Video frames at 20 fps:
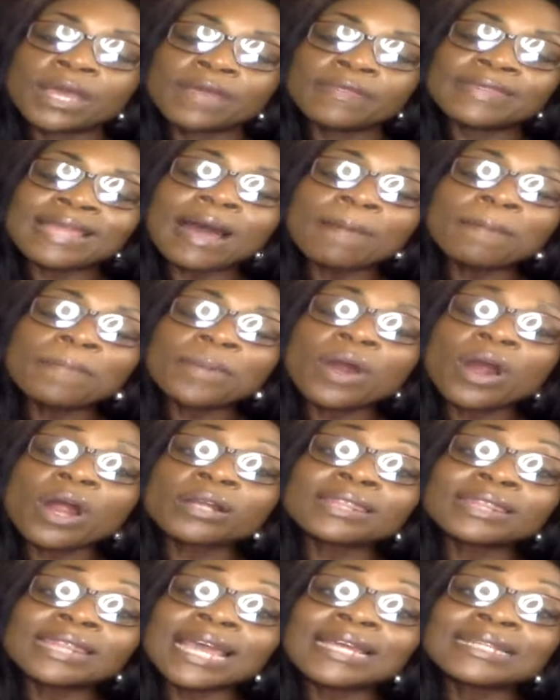that
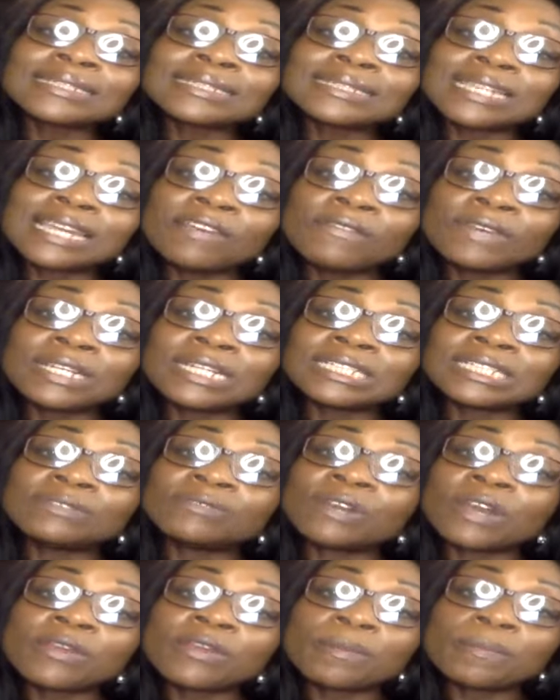part, thanksgiving is
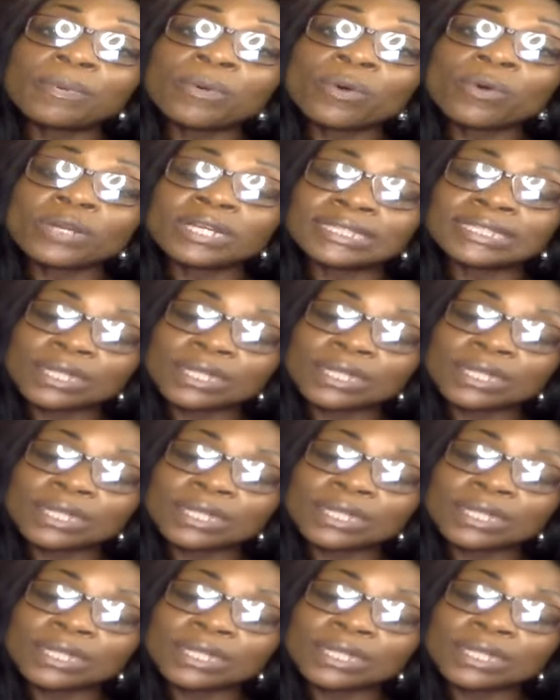very important.